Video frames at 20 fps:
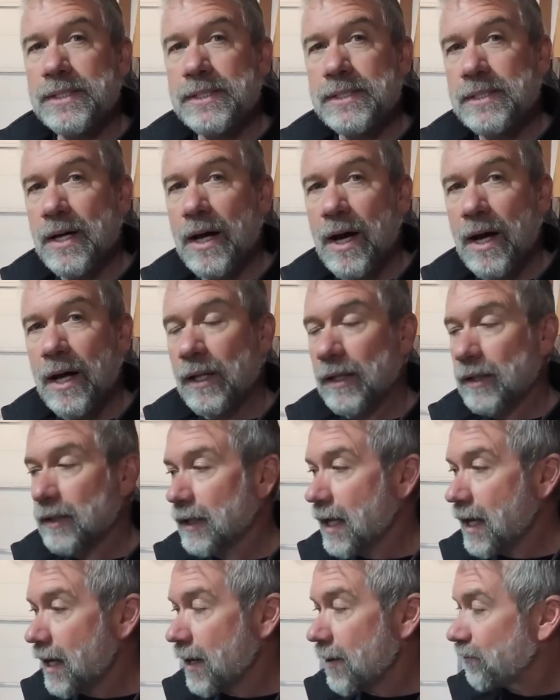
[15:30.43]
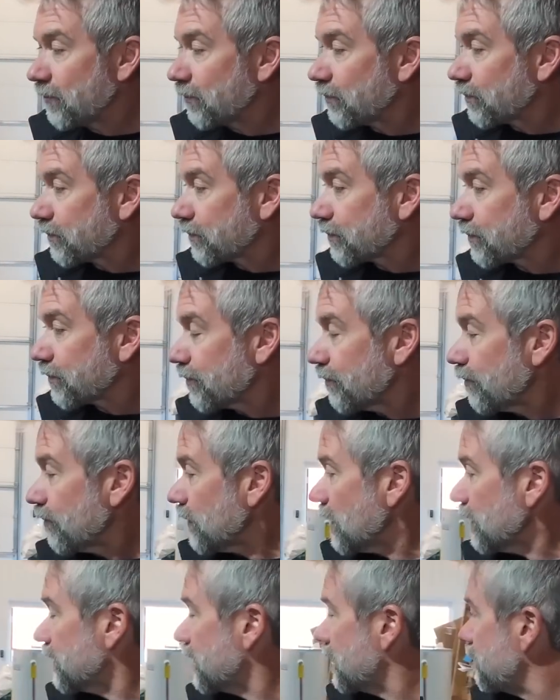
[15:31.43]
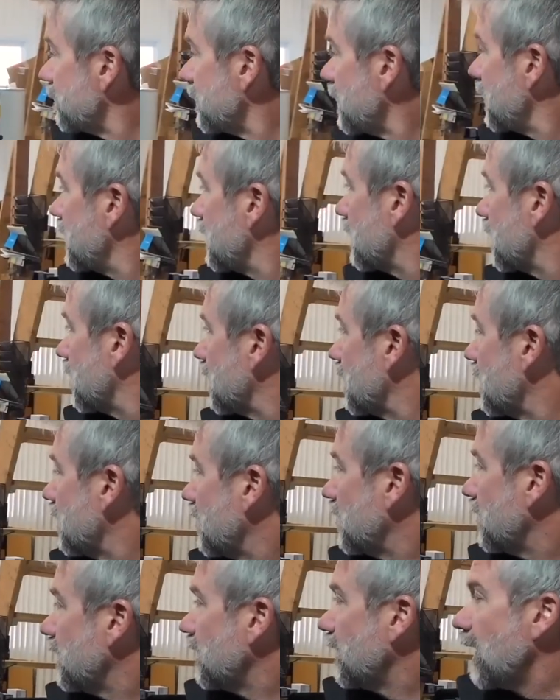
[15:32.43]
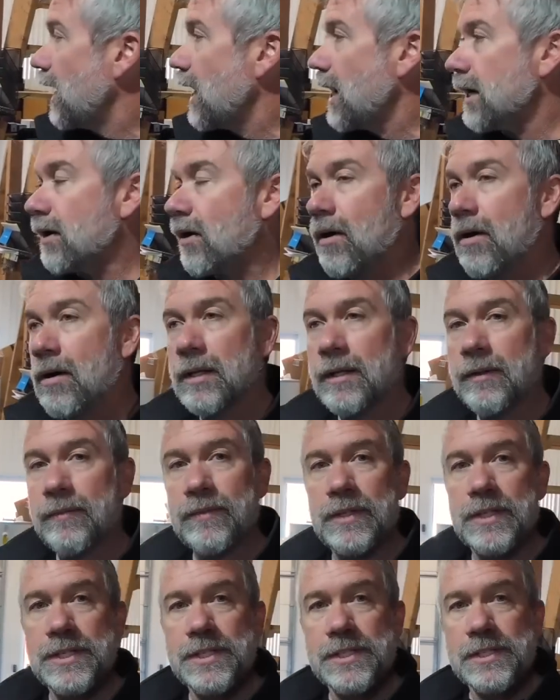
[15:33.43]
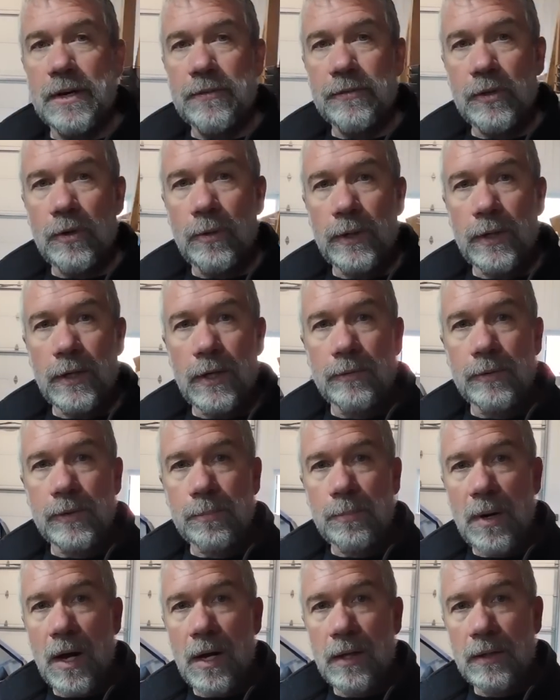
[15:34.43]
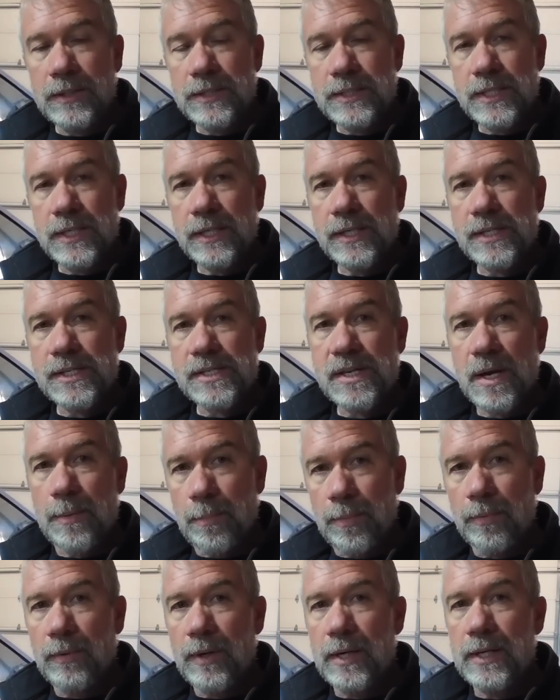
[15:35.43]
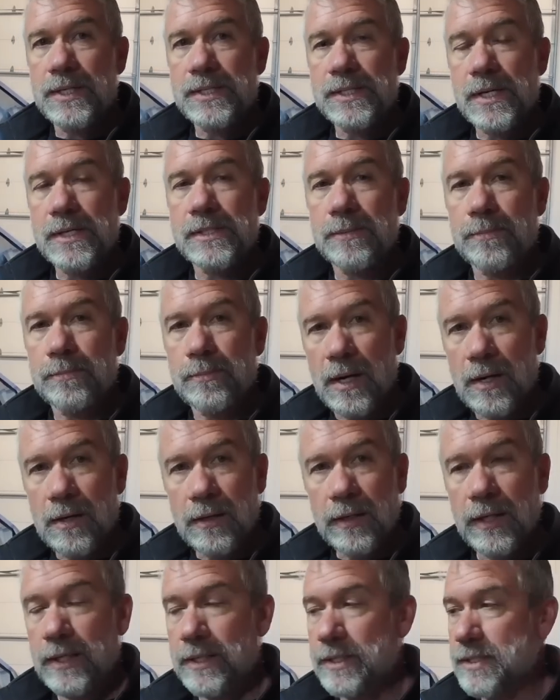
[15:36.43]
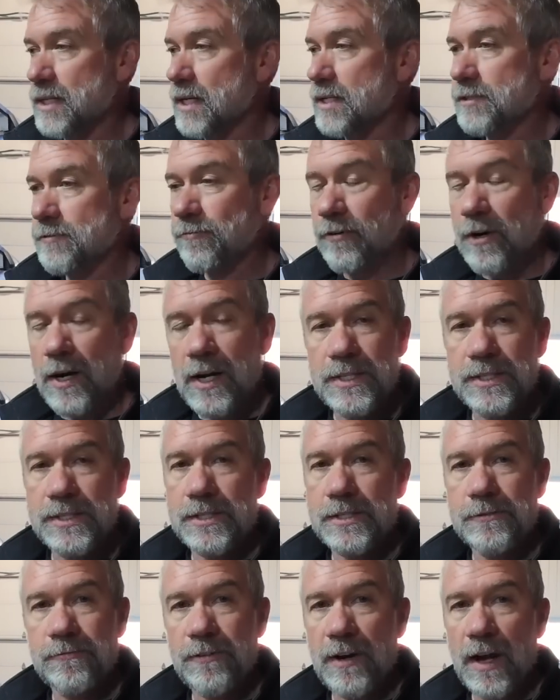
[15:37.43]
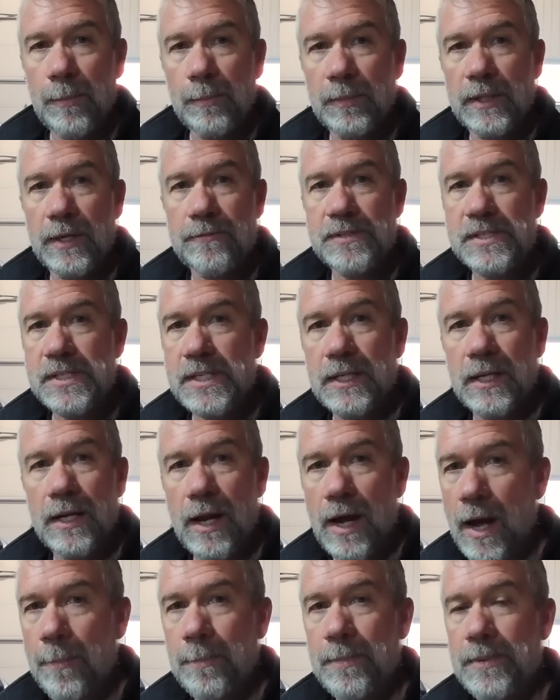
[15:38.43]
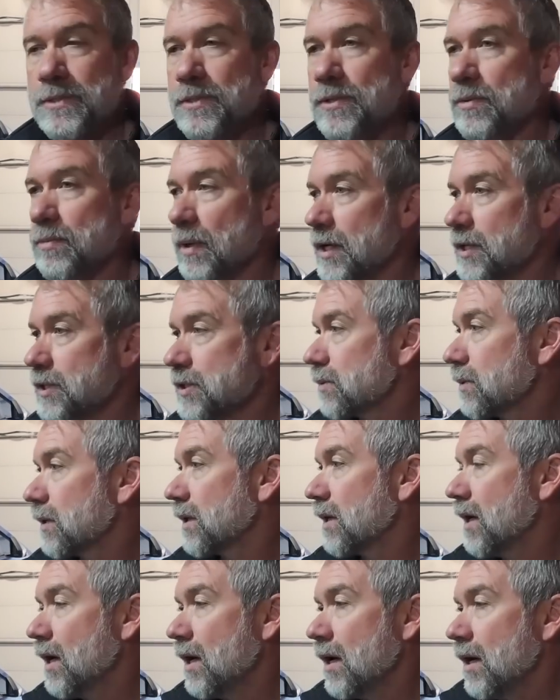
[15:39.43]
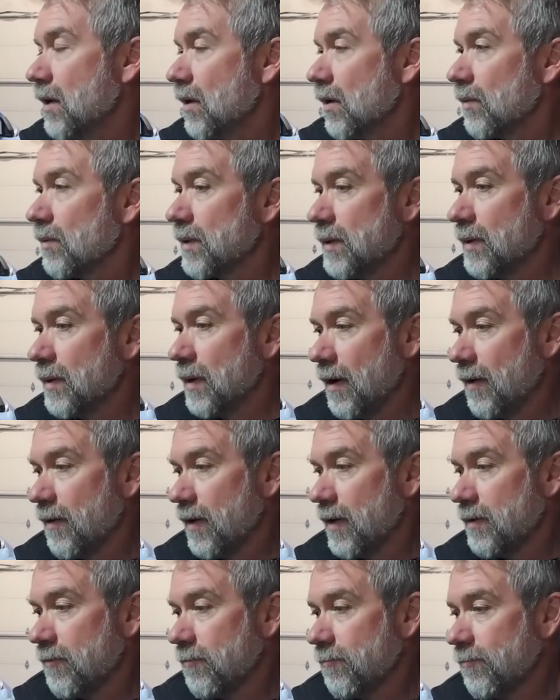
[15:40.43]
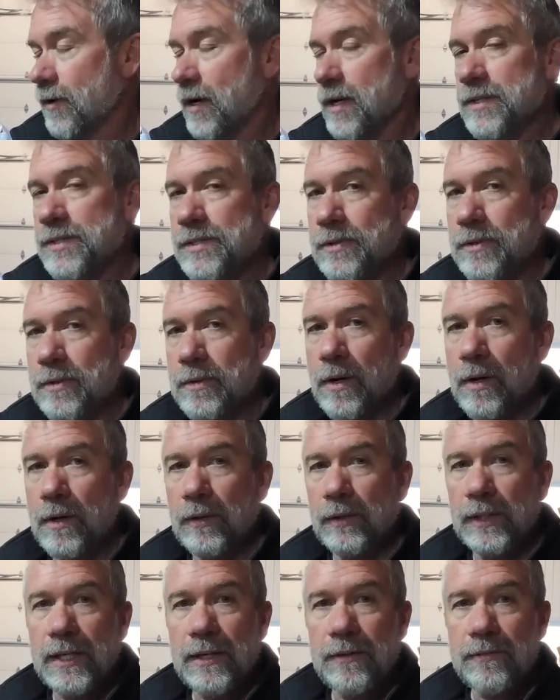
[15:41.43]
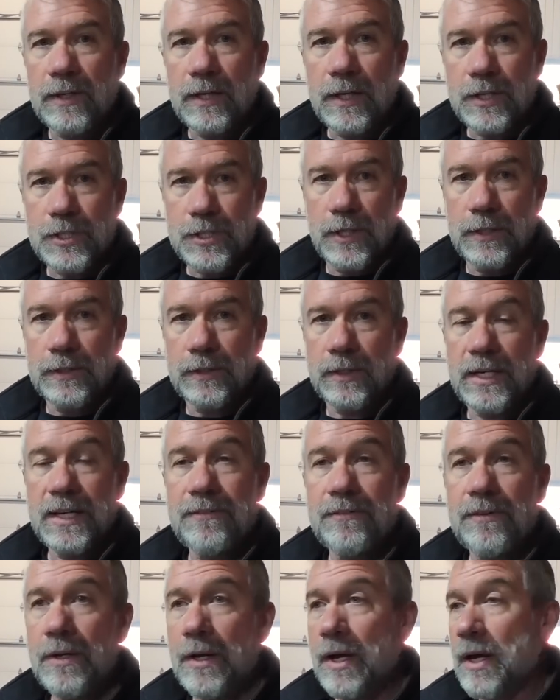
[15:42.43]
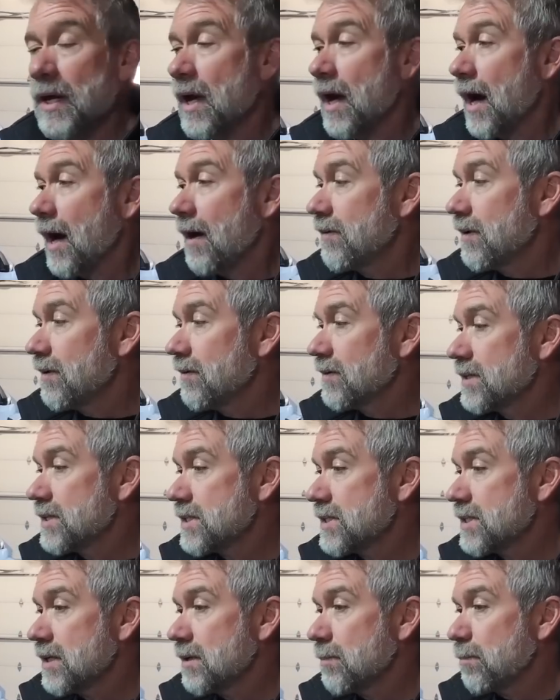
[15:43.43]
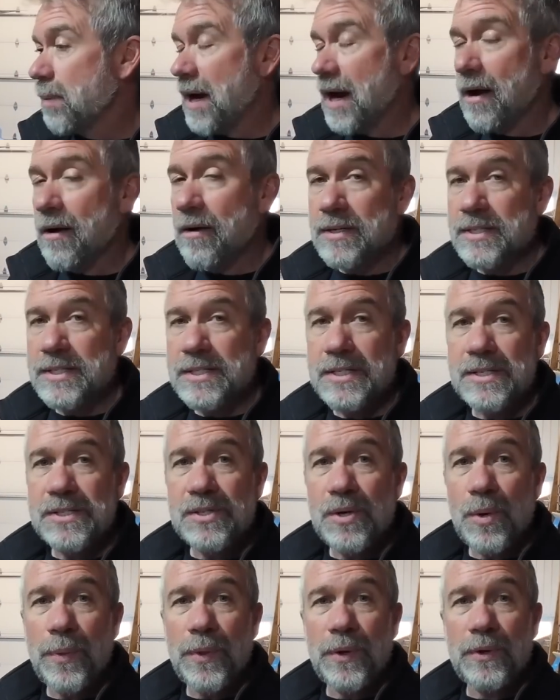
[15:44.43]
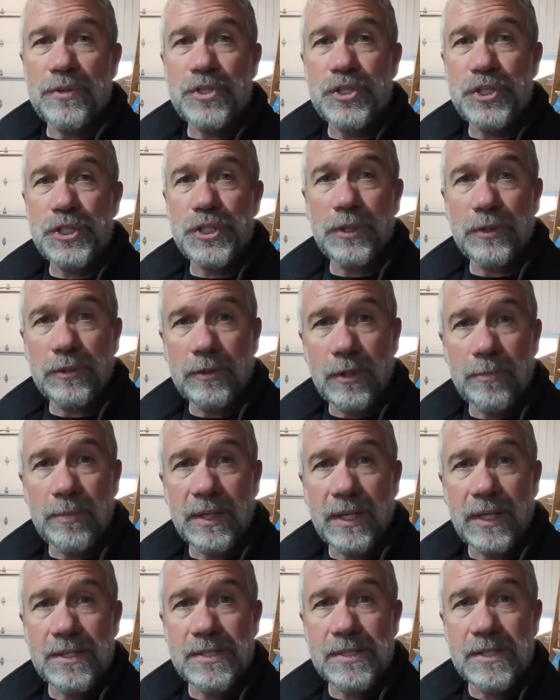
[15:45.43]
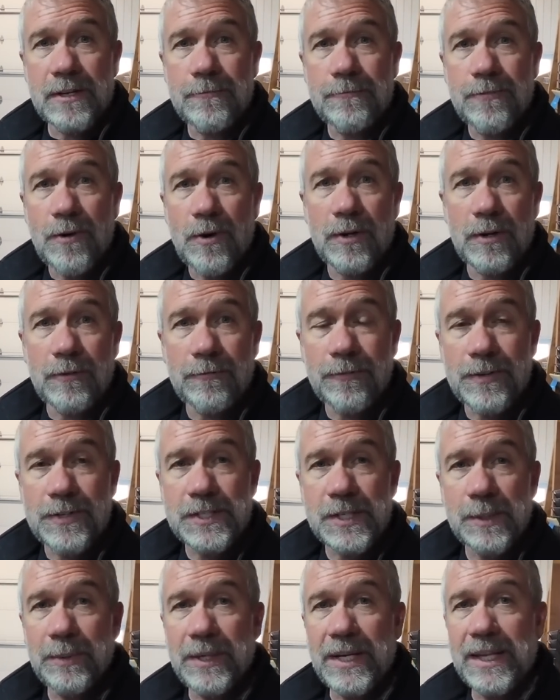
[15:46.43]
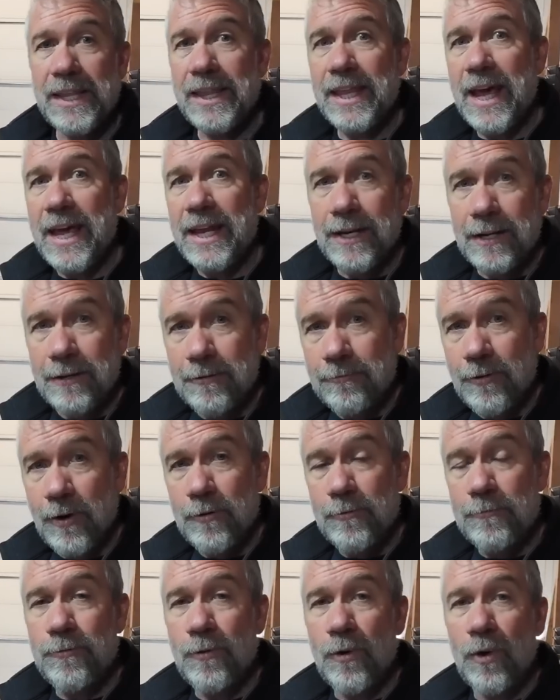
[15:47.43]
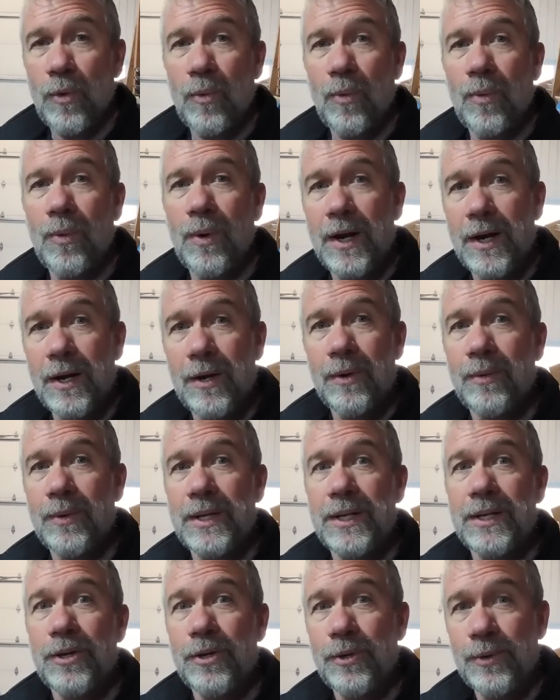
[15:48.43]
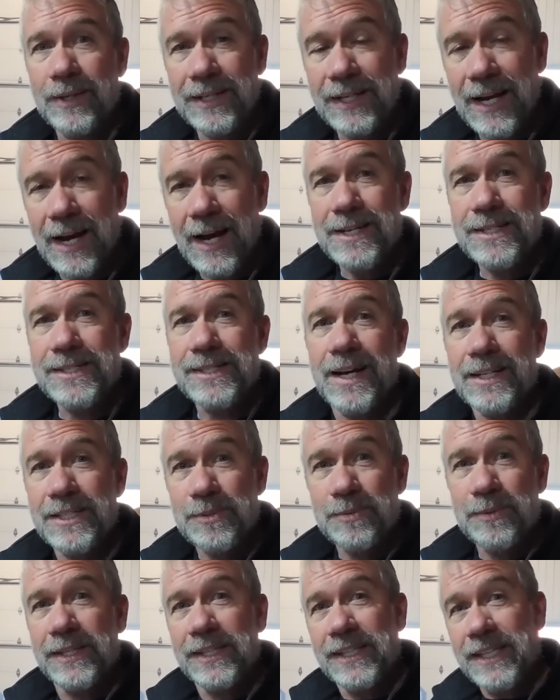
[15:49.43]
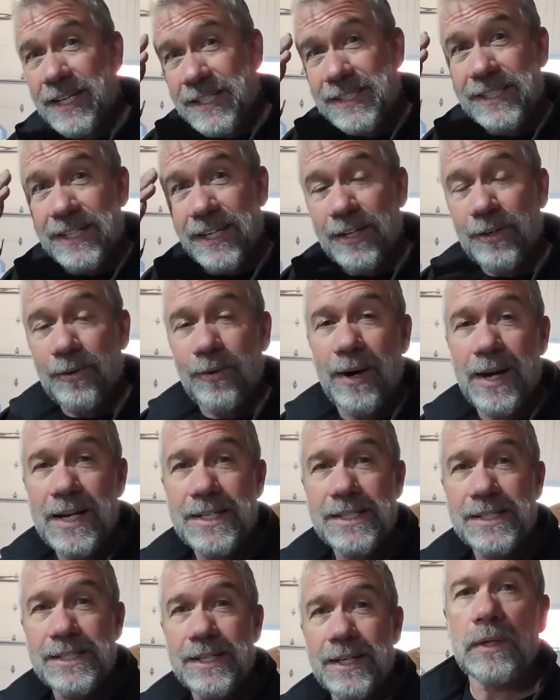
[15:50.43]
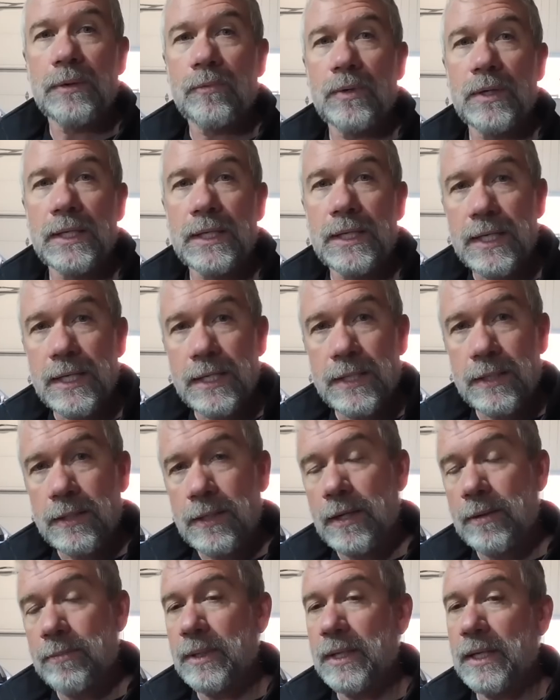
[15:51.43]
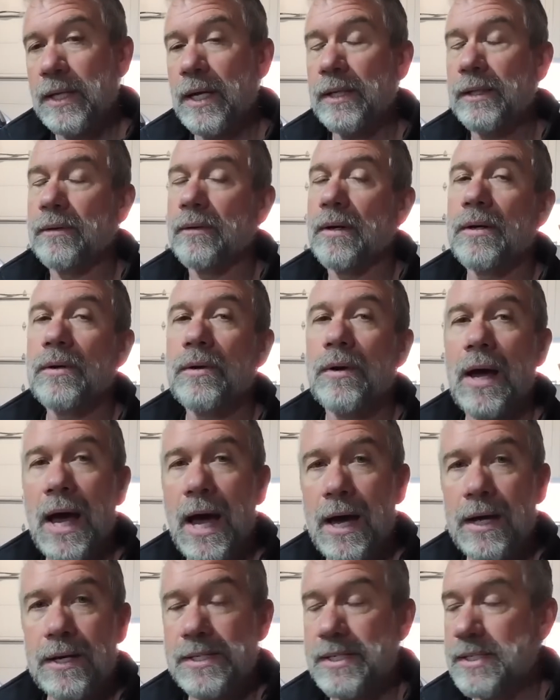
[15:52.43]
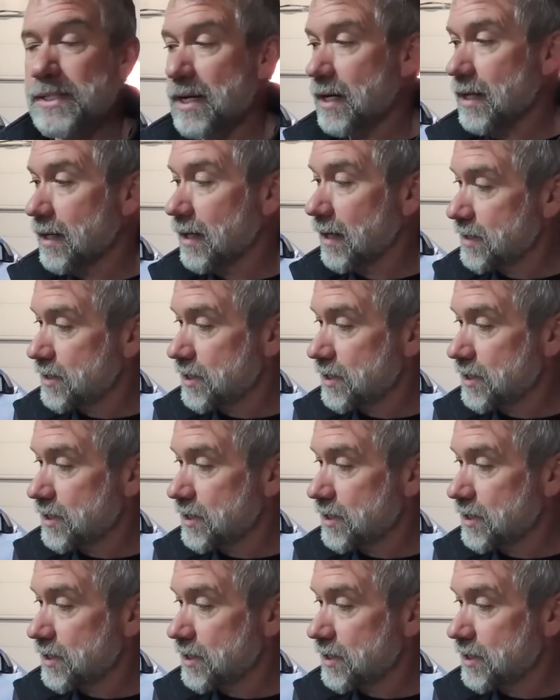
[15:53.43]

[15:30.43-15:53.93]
not let the media and all of this stuff going on with politics separate us as Americans, as friends, as family. I've seen it happen too much where friends are leaving each other. I've even seen parents disown their children because they voted for somebody they didn't vote for. What are we doing, guys? That's when things get crazy. We need to come together. I don't know how to say it.